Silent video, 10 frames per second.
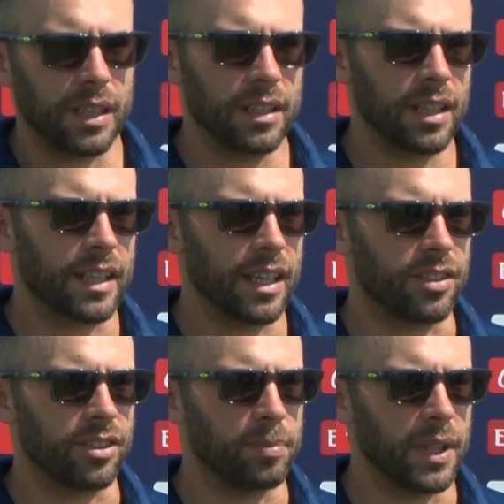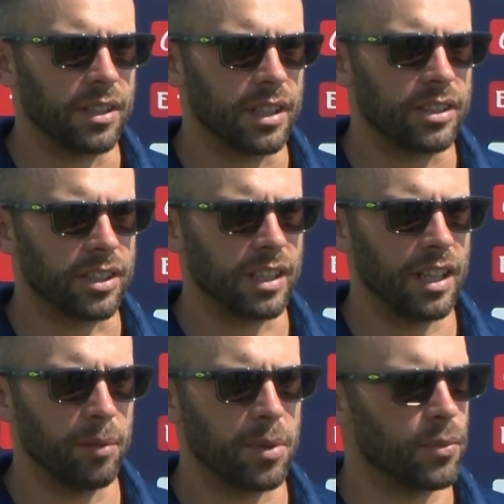I guess it's been just a
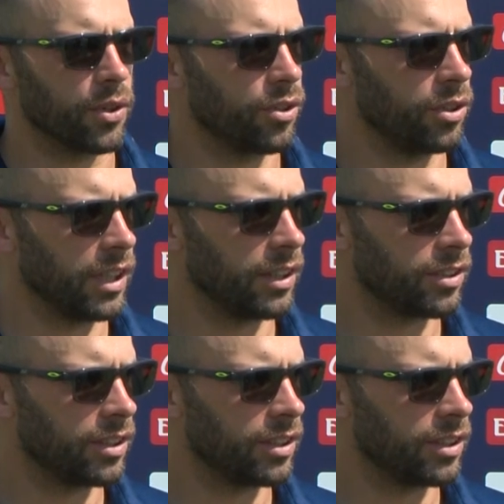little bit more ruthless